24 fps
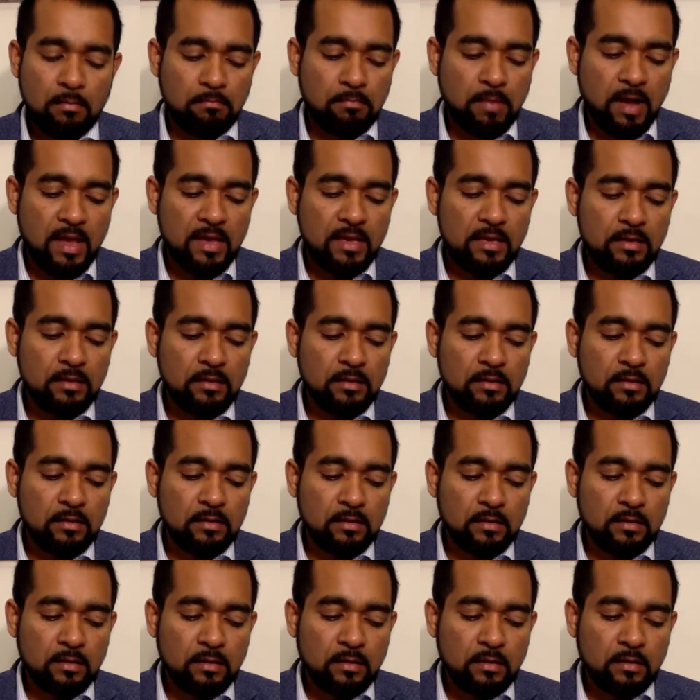My
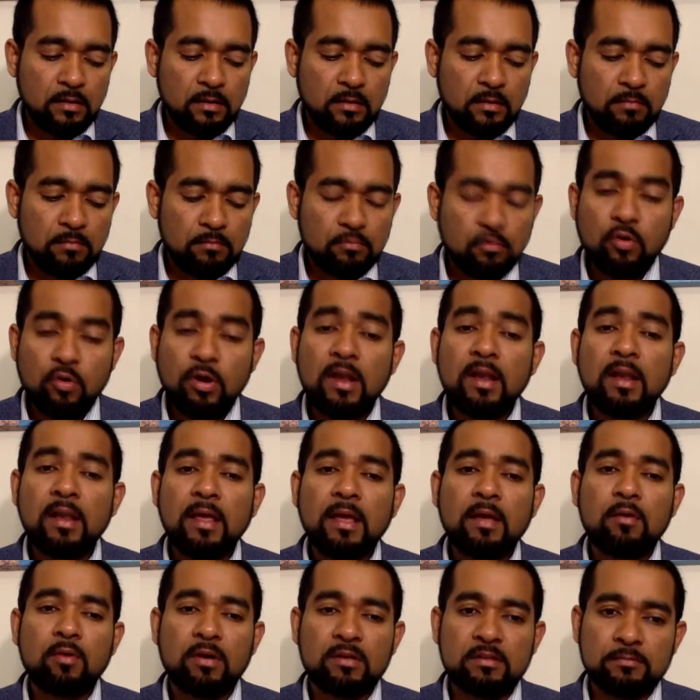broken
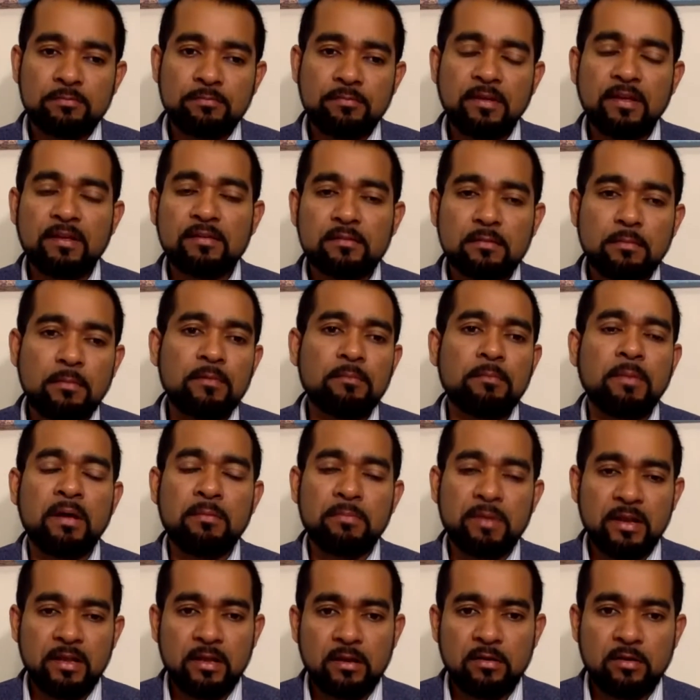leg was fixed by
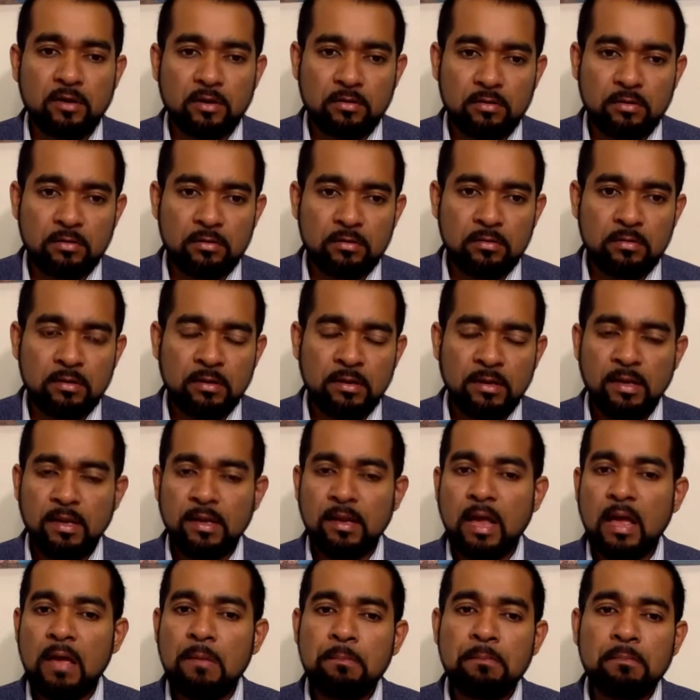medical doctor,
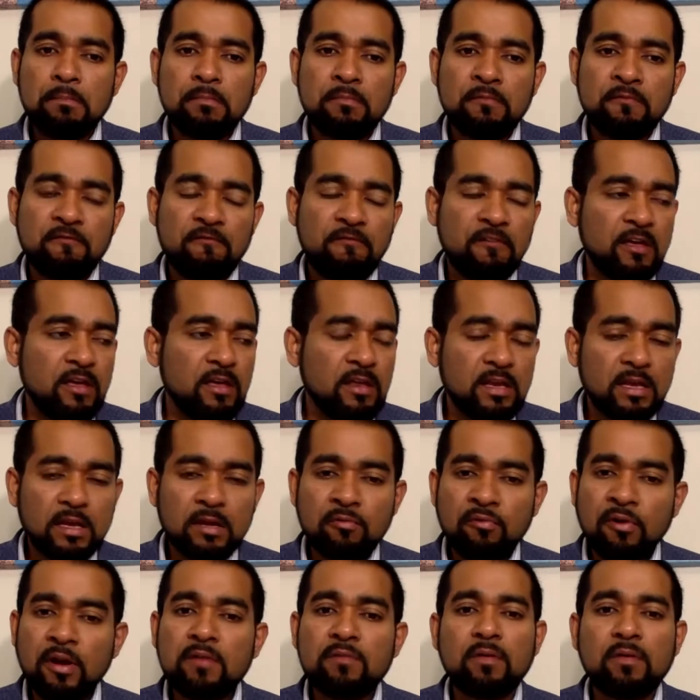and I'm very
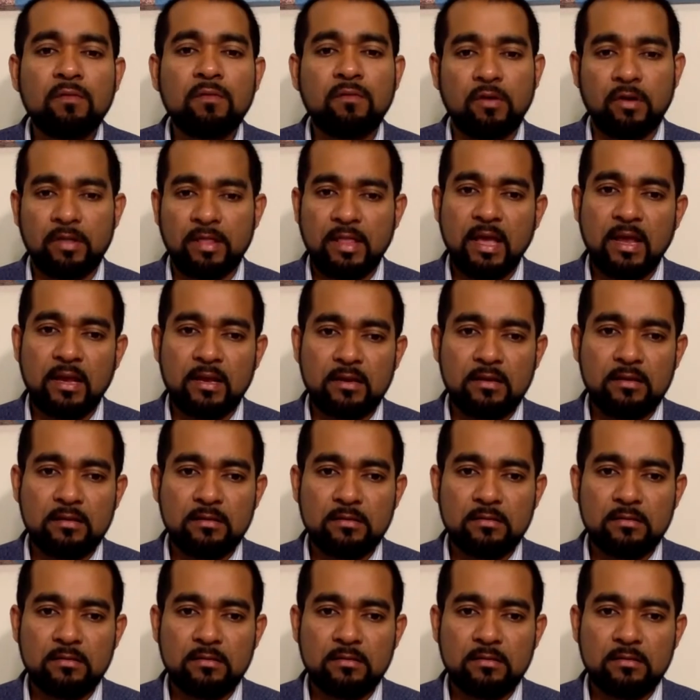grateful for that.